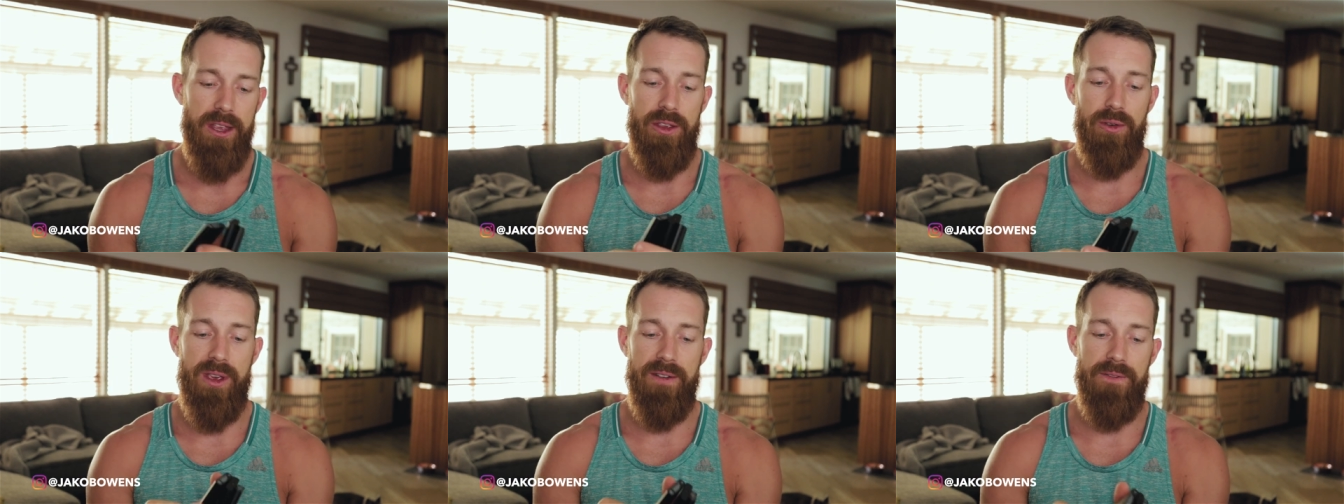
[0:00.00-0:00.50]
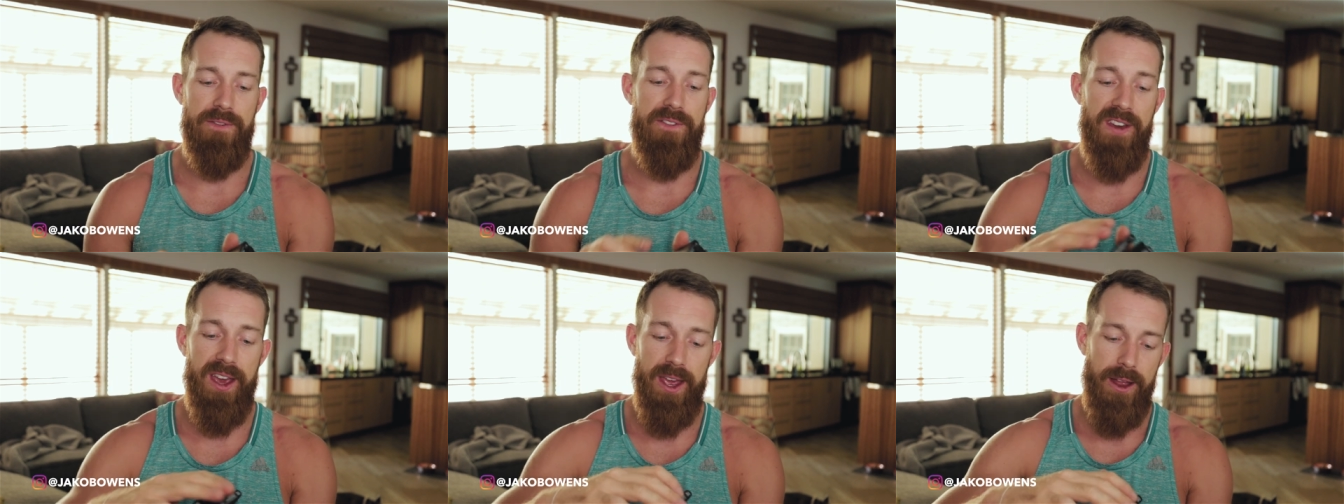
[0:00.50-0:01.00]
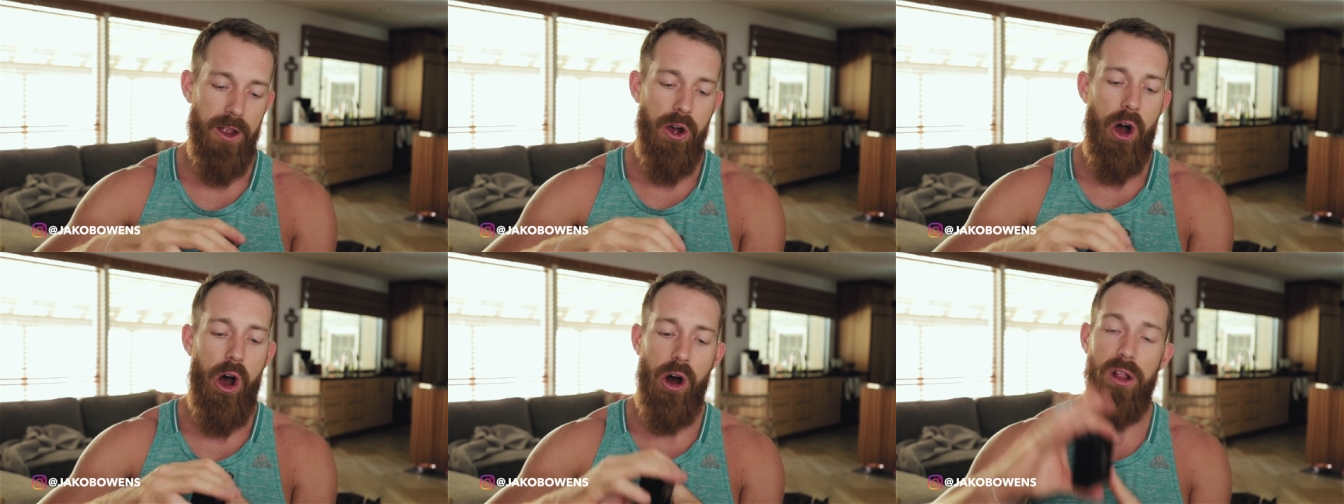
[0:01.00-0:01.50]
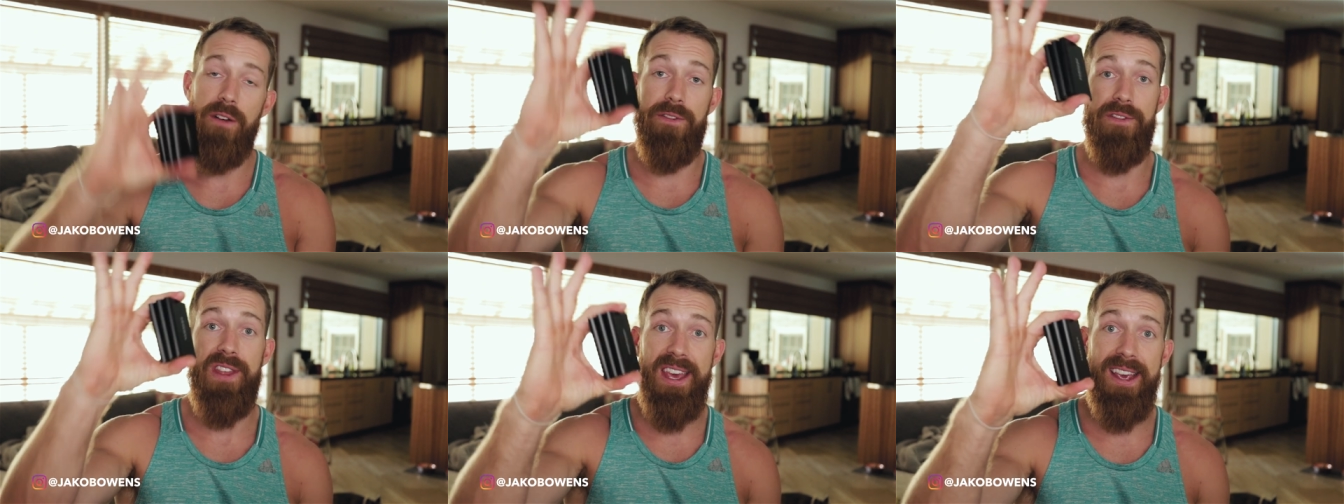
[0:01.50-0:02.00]
You can fit all
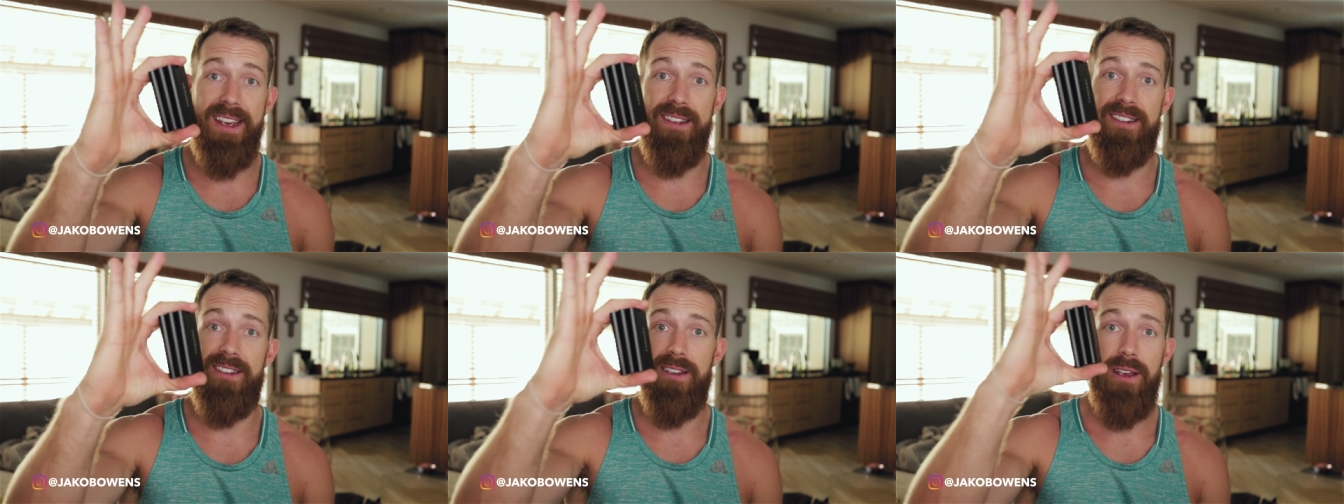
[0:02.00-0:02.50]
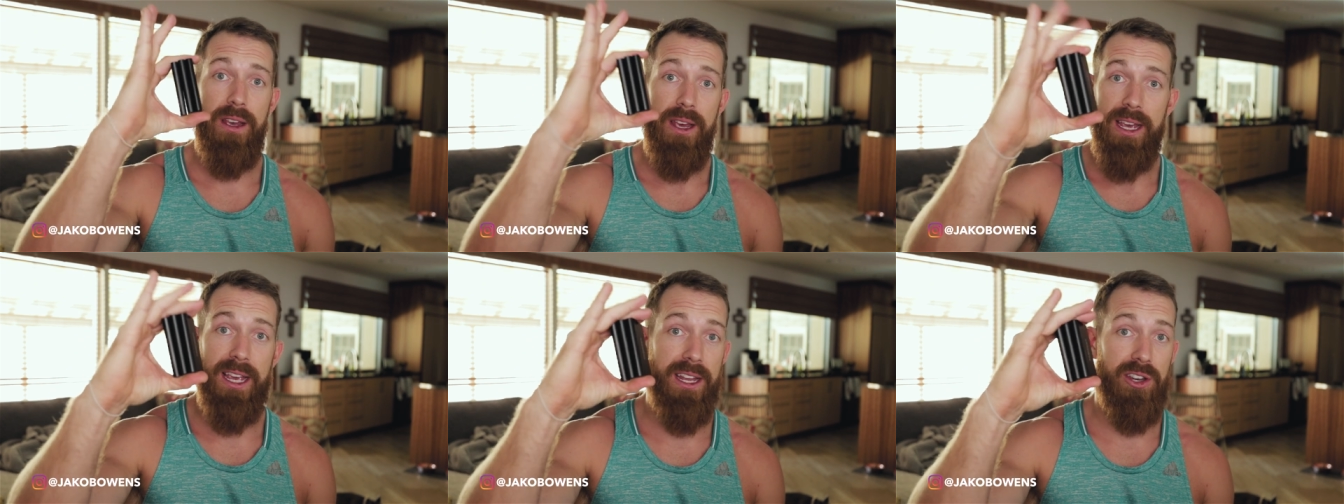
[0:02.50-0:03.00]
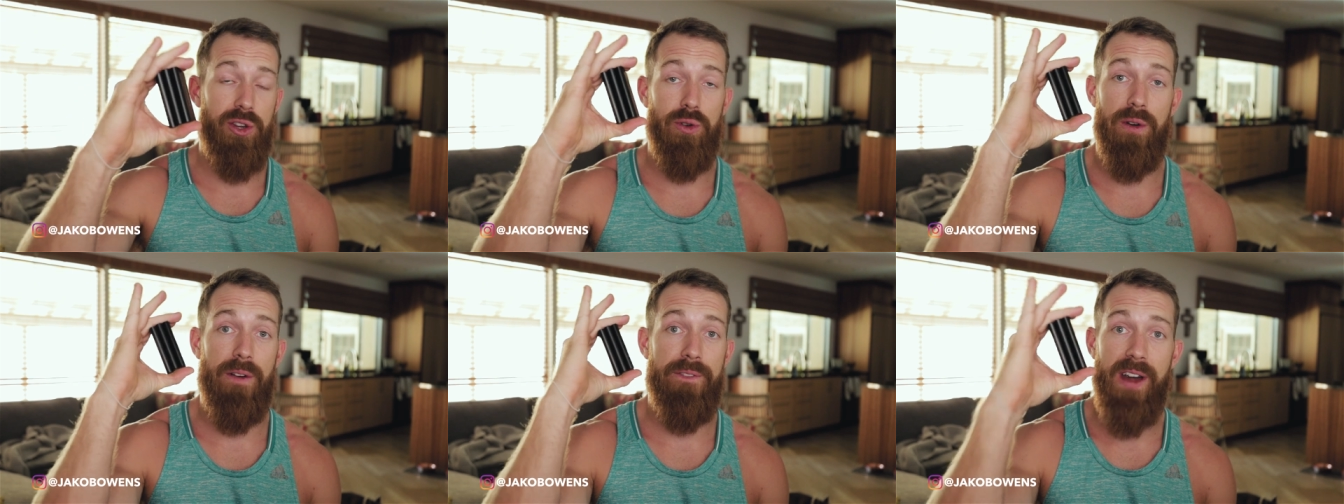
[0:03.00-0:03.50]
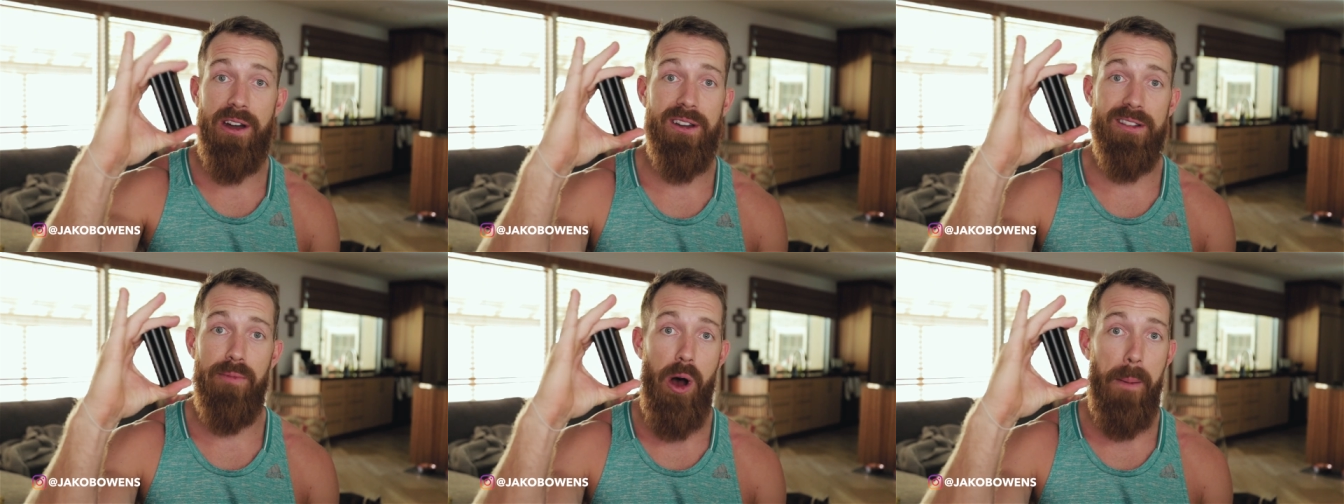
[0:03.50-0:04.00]
of these into a
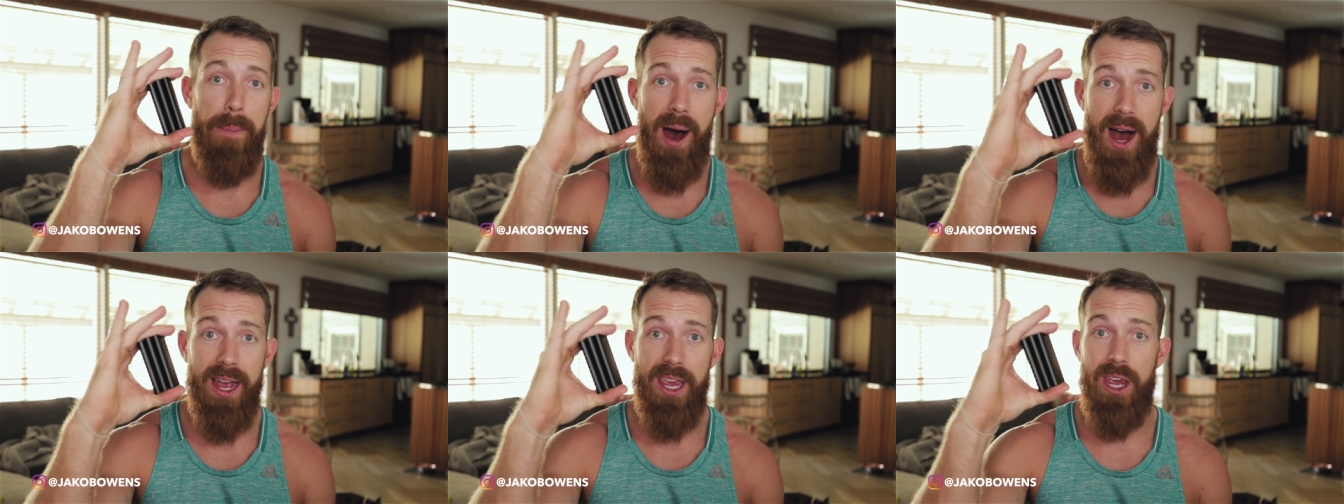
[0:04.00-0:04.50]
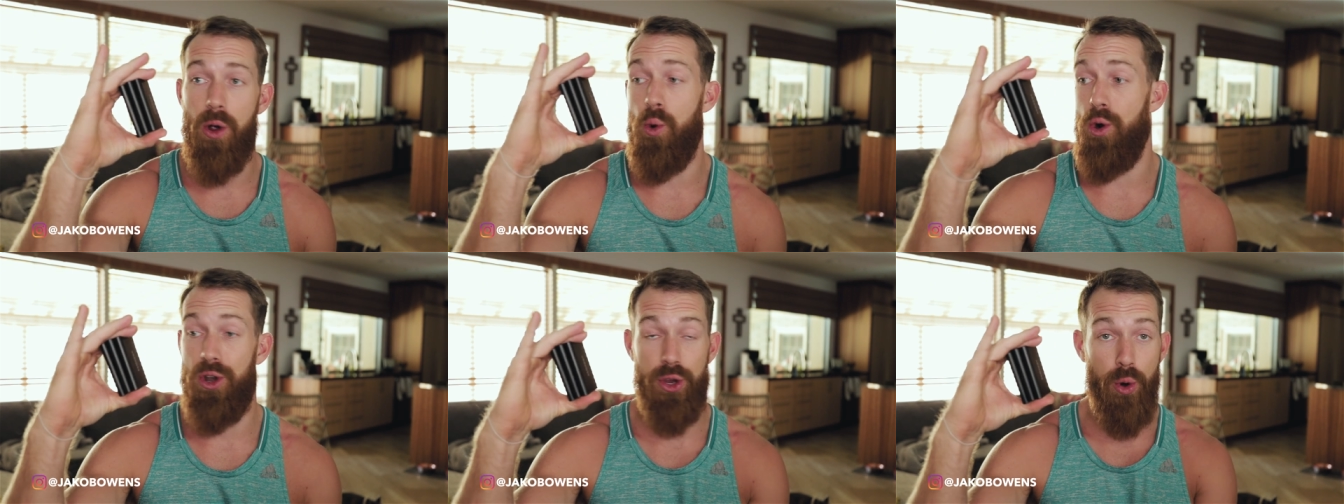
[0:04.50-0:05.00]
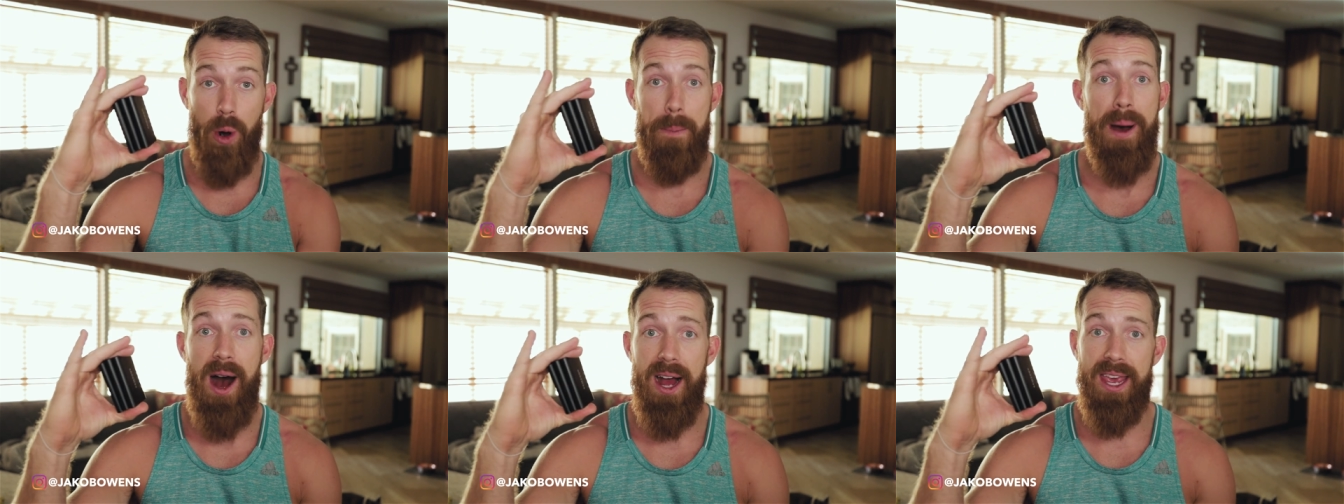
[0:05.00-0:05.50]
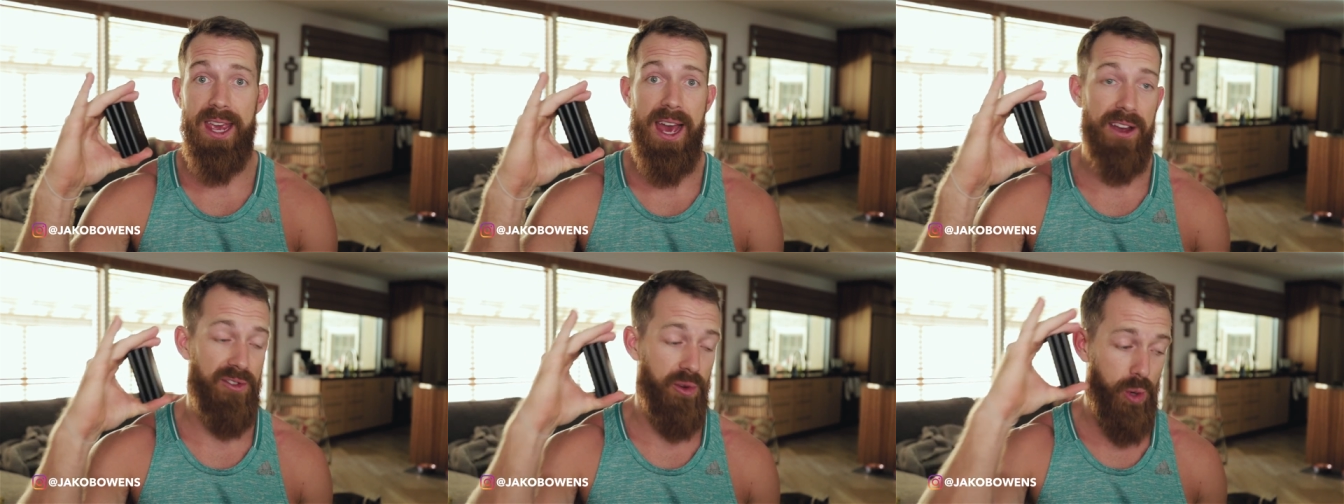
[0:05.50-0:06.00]
very small pocket or your pocket
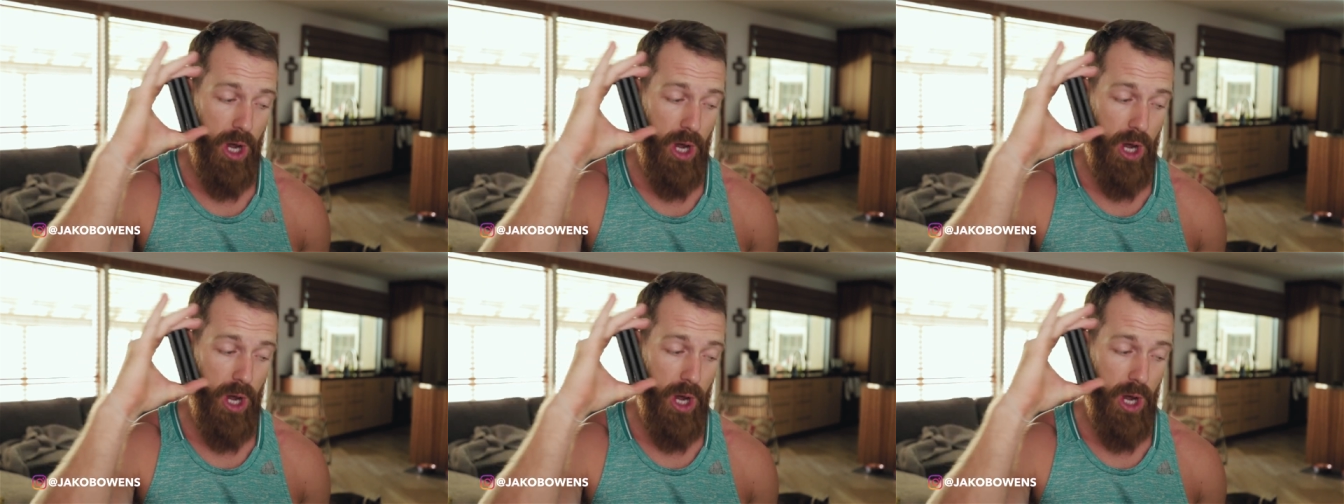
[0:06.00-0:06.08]
as you